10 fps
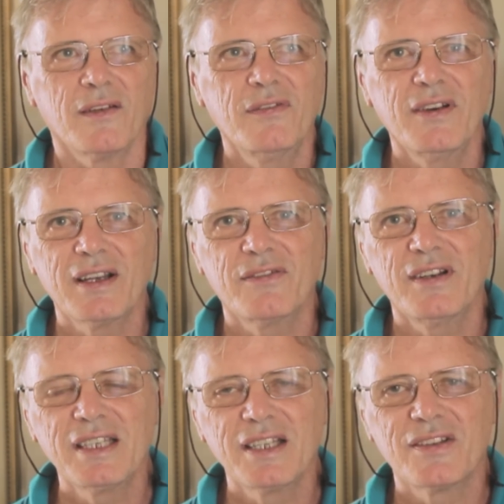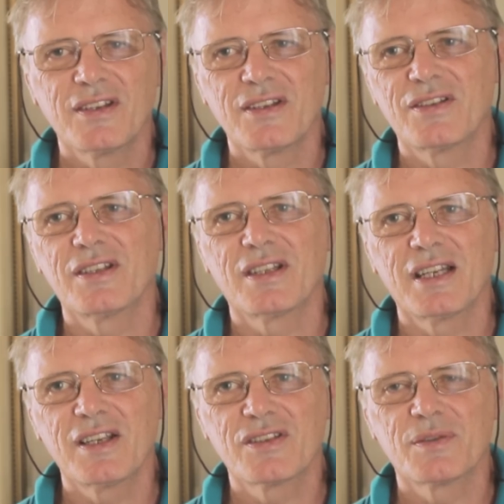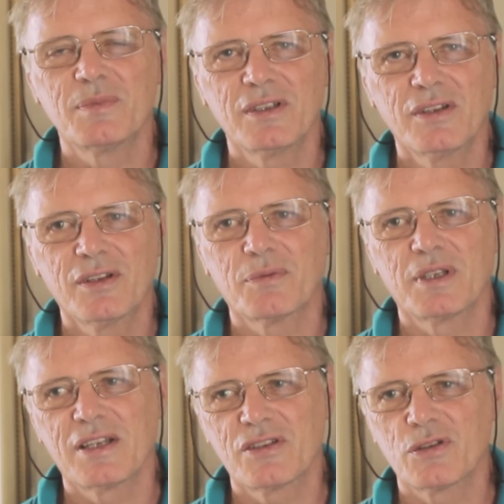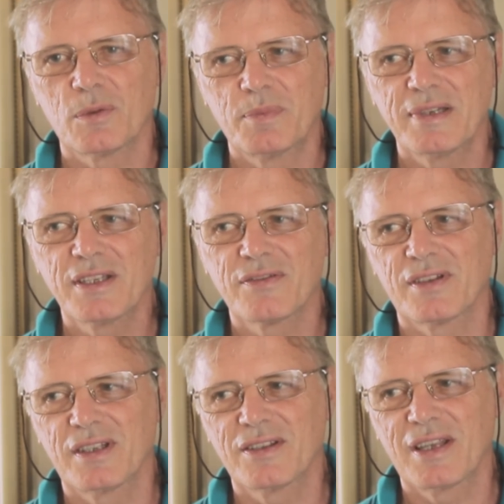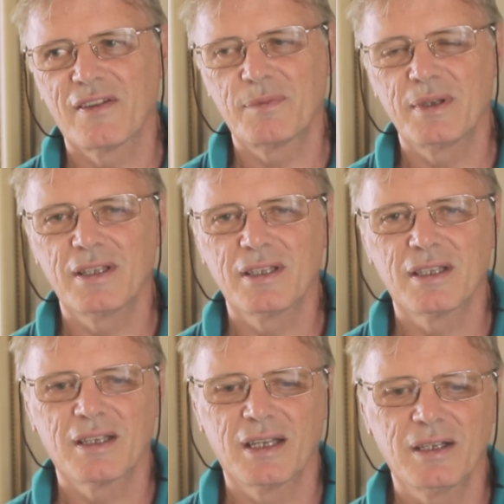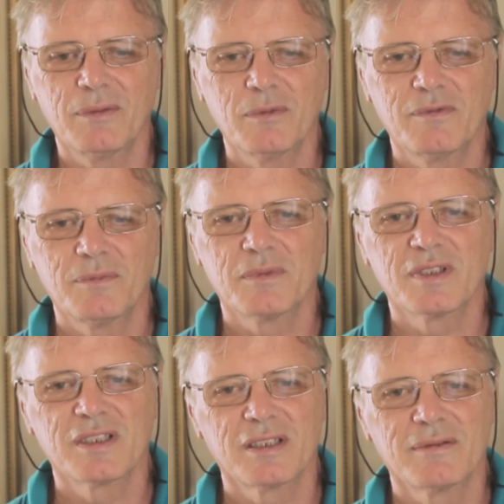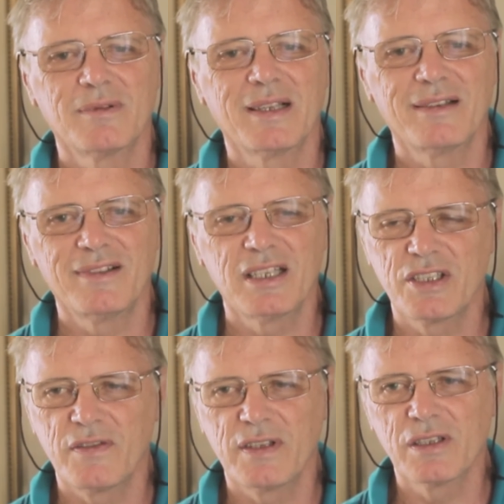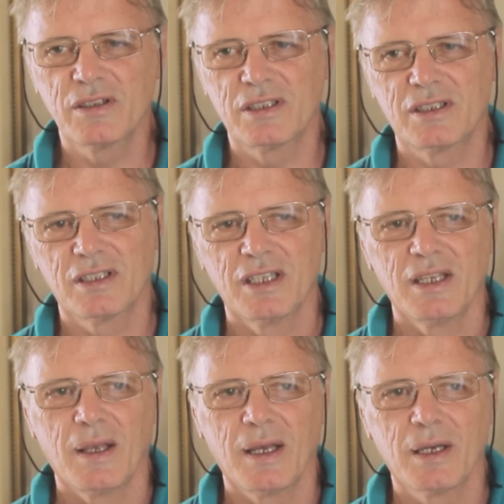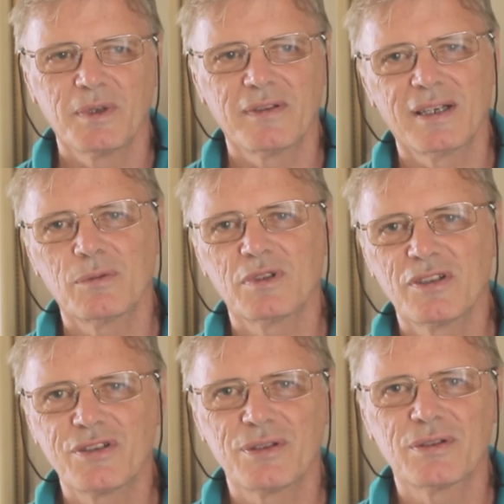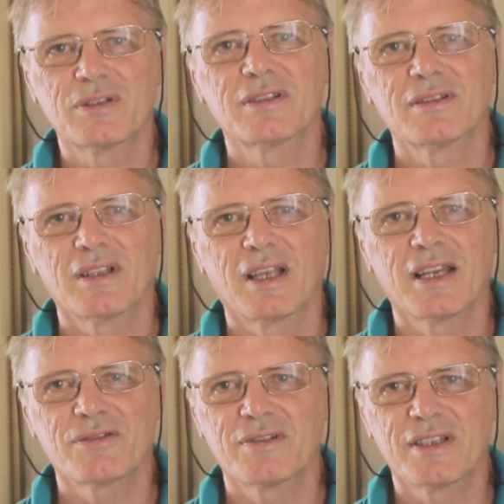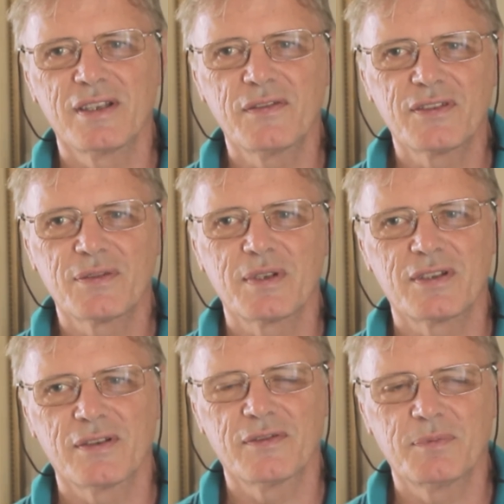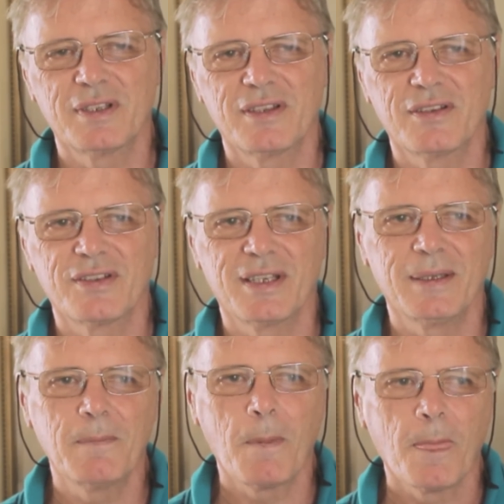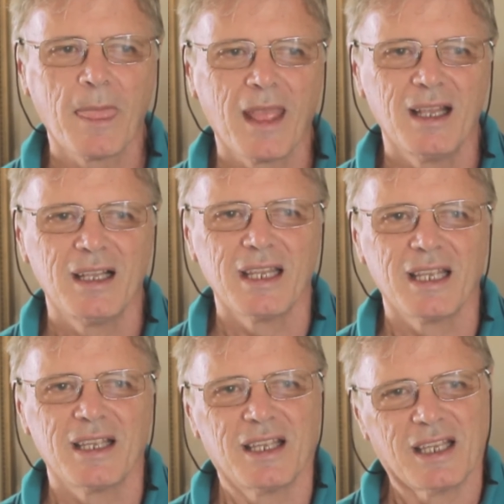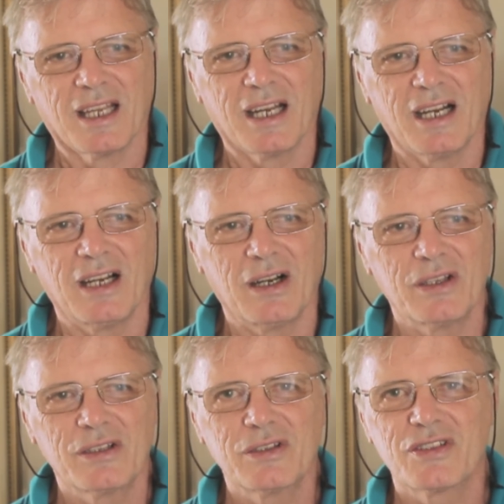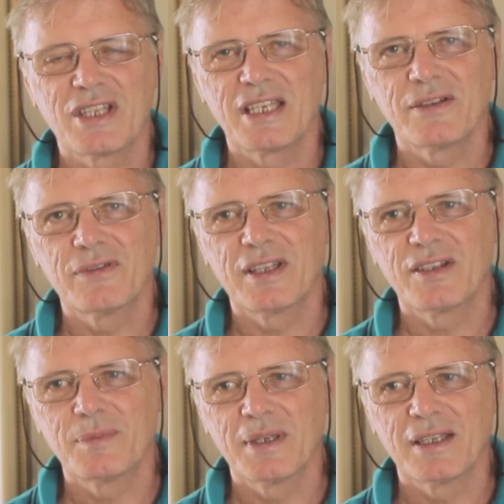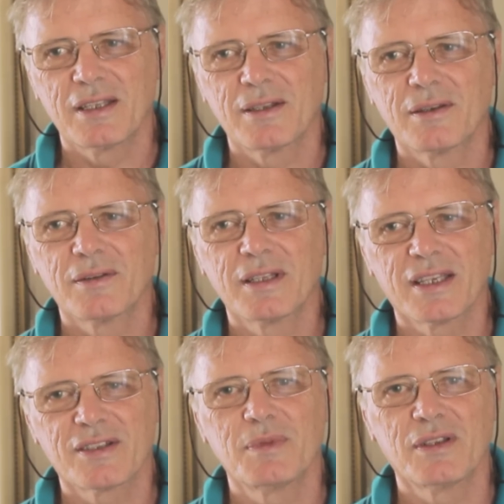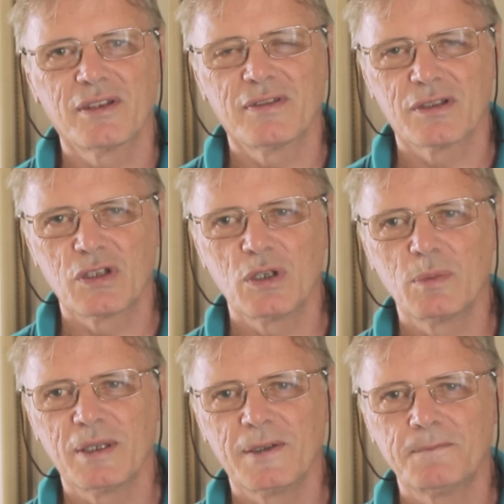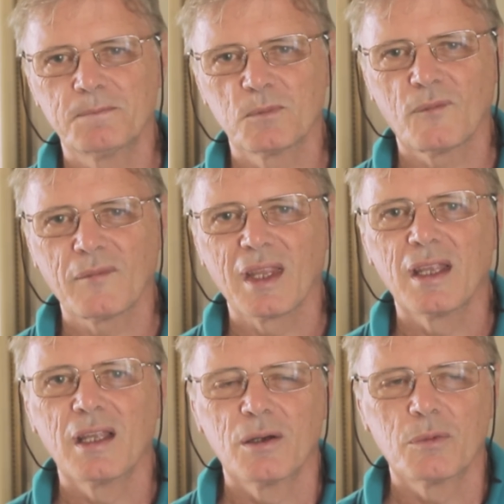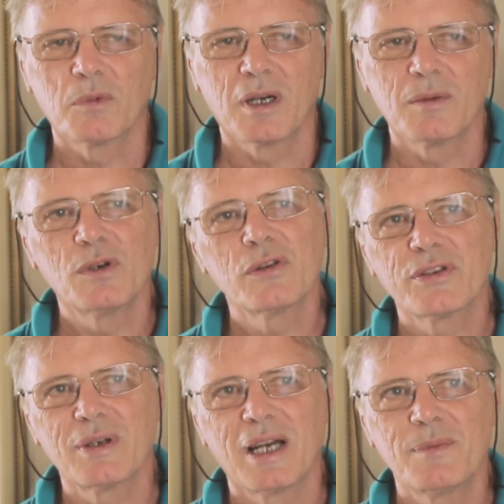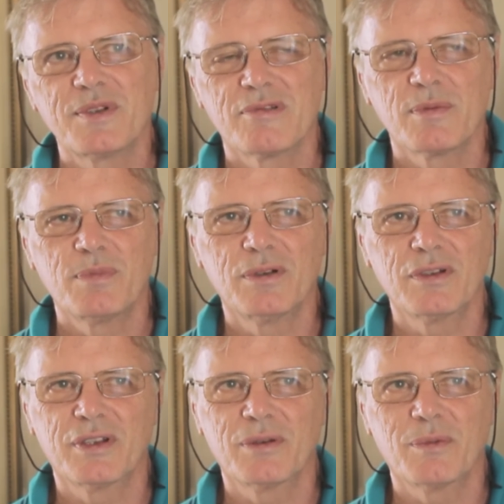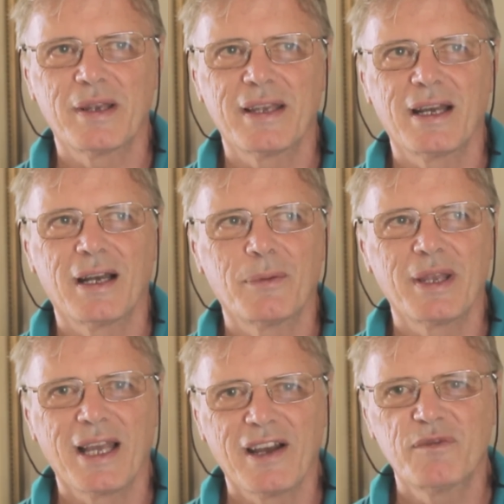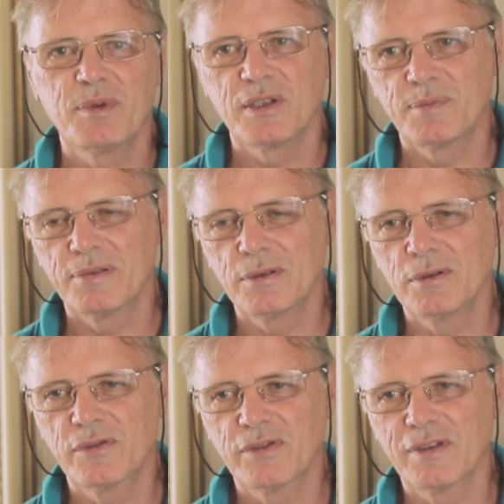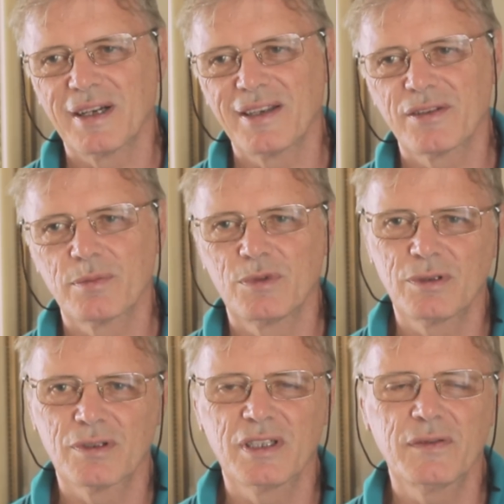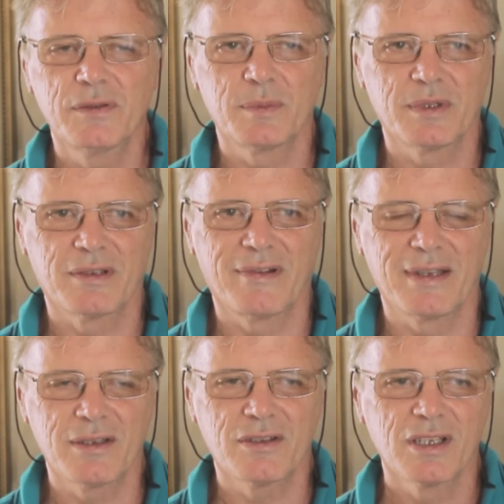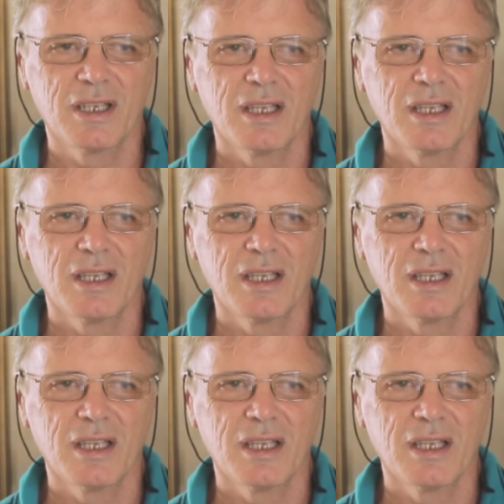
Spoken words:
In fact, finances in the last month, we asked your prayers for this, have been well, relatively good, and we've had one or two extra gifts which have put us on a good standing for this next month of October. I'm also happy to report that we have been approved for a small government grant